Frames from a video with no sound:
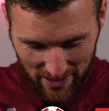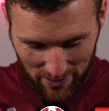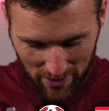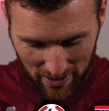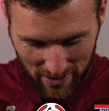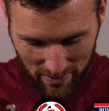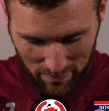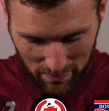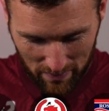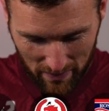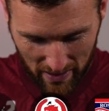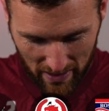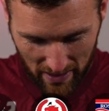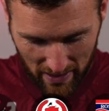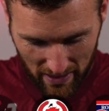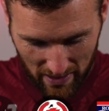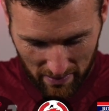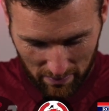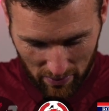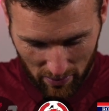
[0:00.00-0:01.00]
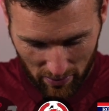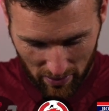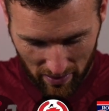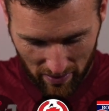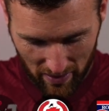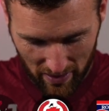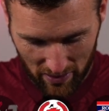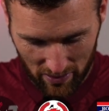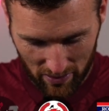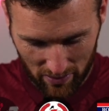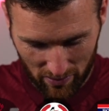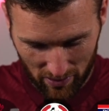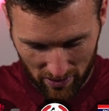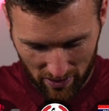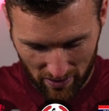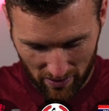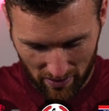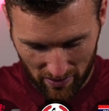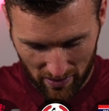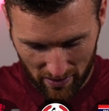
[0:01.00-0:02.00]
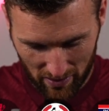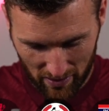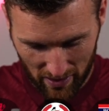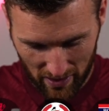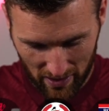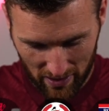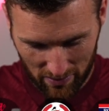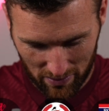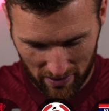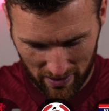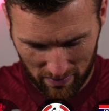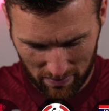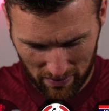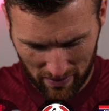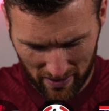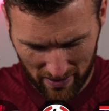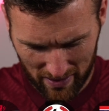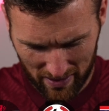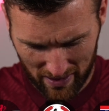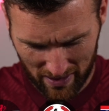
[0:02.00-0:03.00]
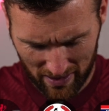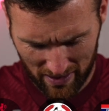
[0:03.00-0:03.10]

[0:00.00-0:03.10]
Queens, Broader Rangers, Ross County, Clyde, Queens Park.